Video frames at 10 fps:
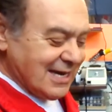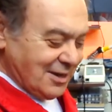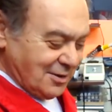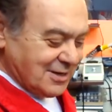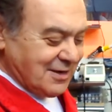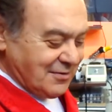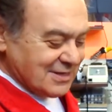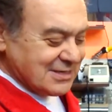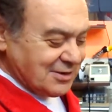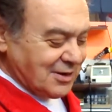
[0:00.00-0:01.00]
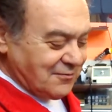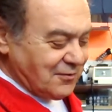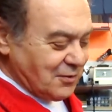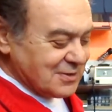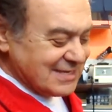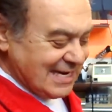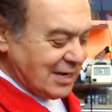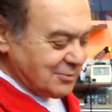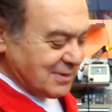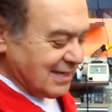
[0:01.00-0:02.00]
it'll give you still a full
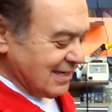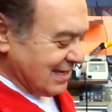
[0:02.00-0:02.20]
sound